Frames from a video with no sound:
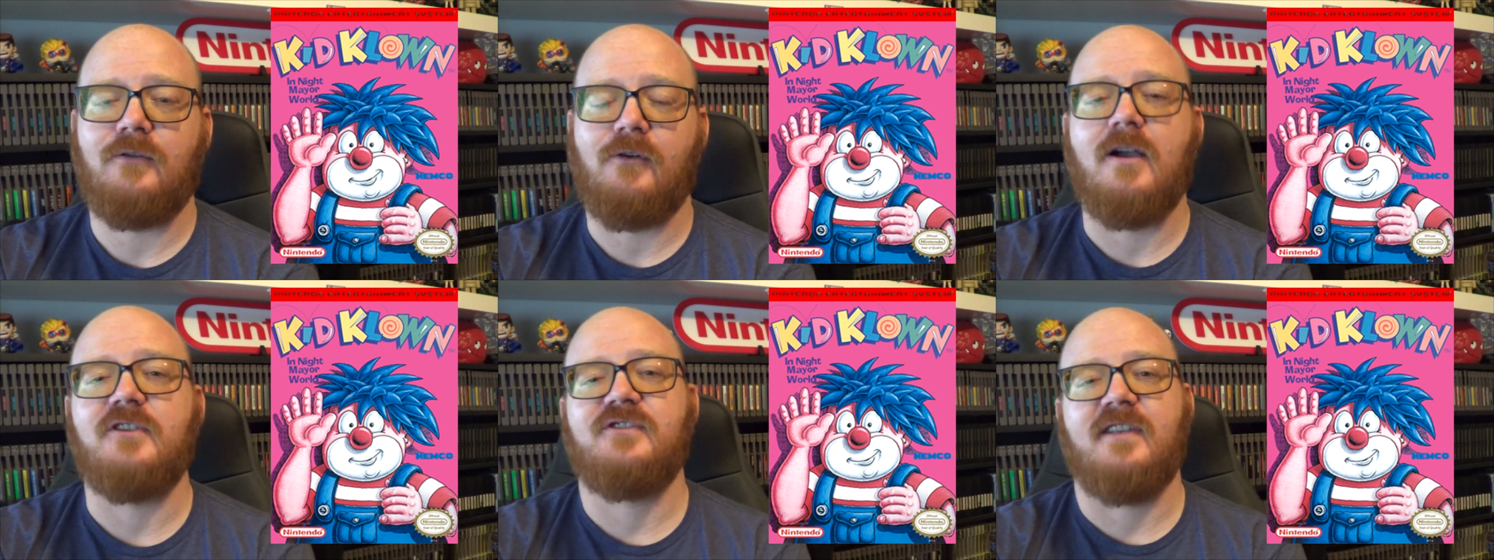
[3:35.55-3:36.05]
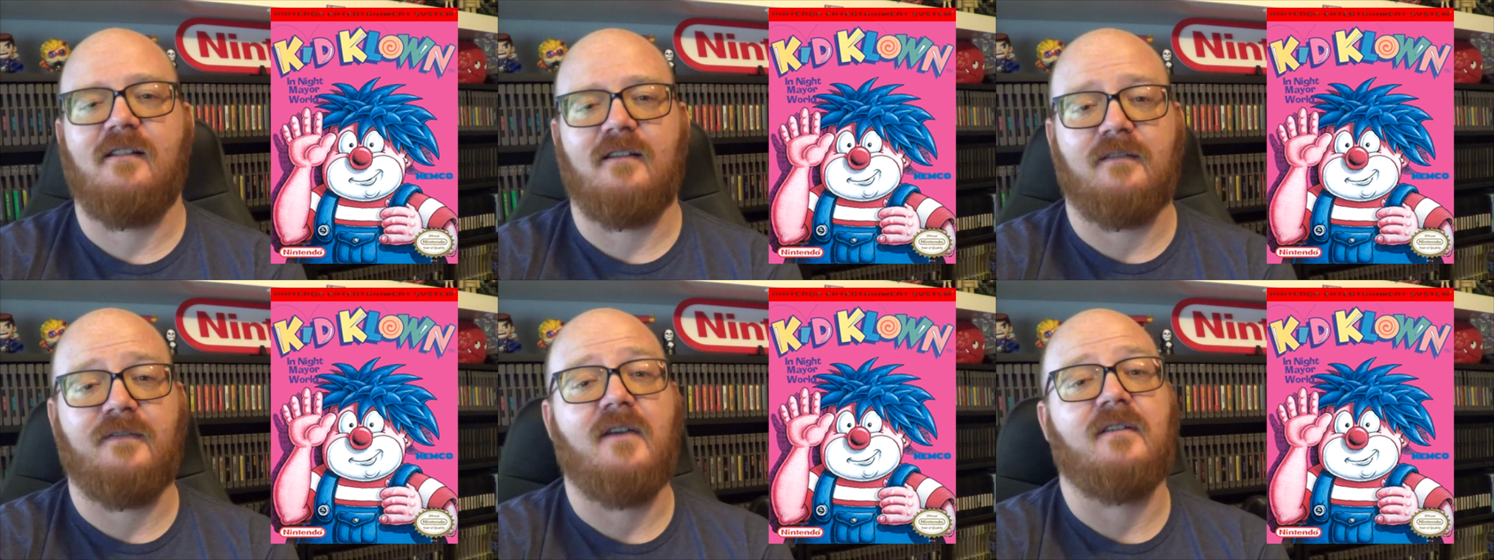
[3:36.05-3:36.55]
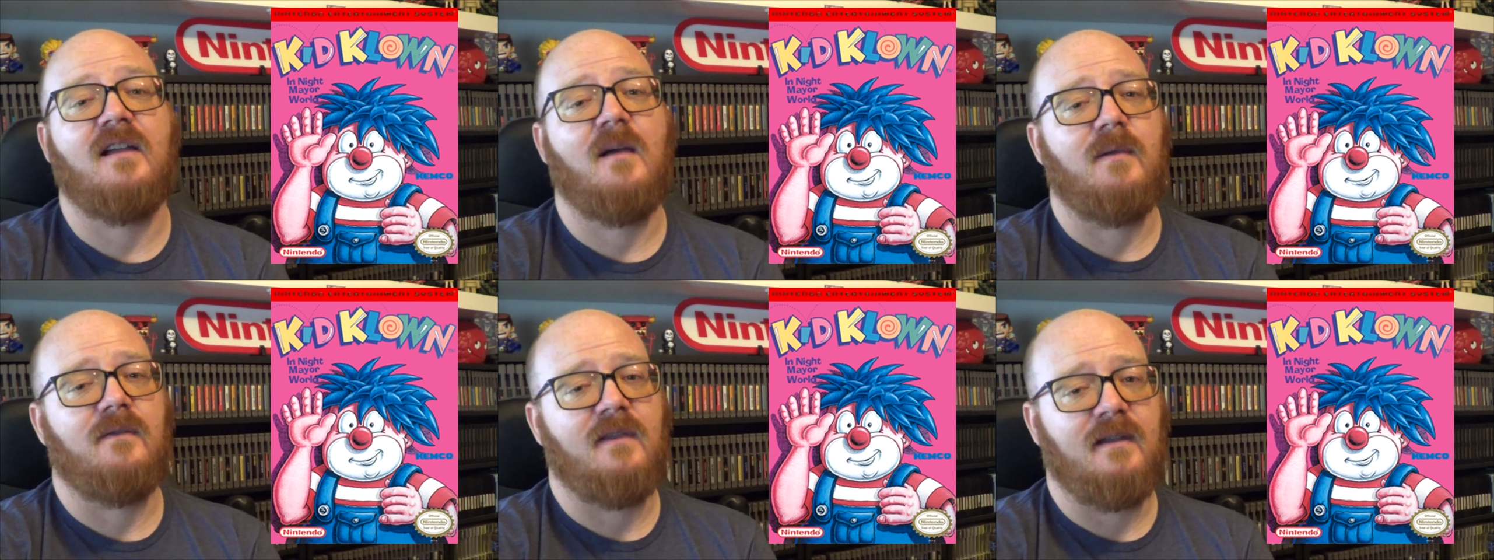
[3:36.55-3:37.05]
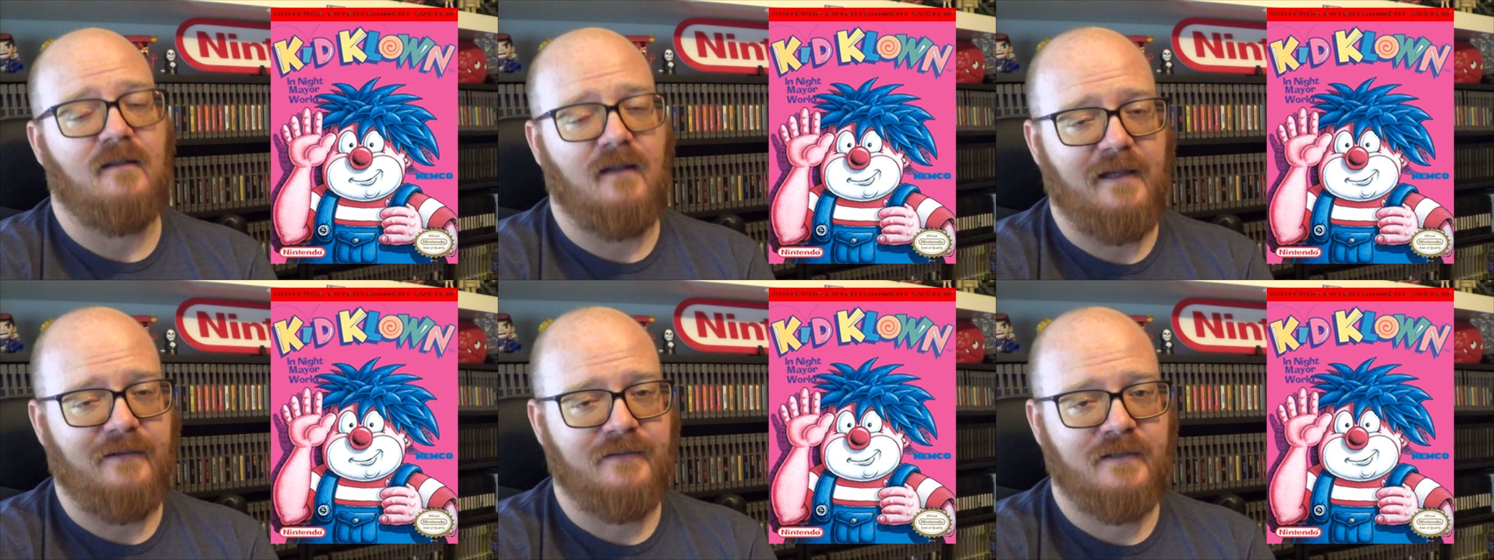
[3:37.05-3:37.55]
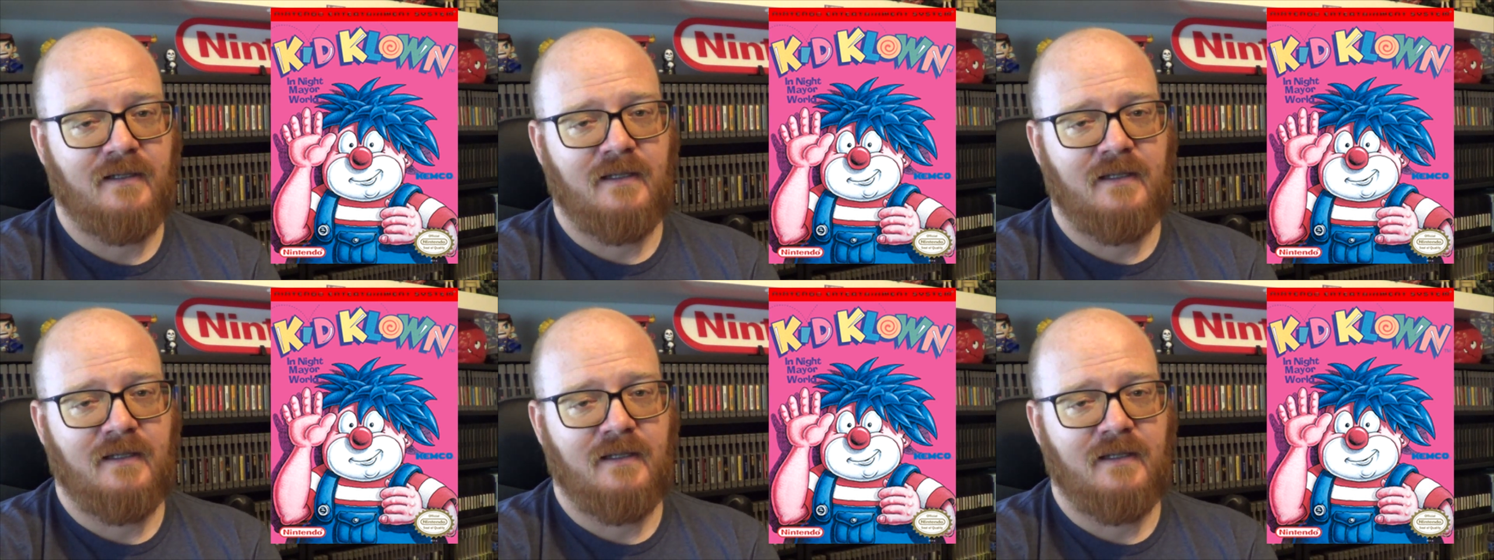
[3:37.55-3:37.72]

garage sailing and found a copy of Kid Clown.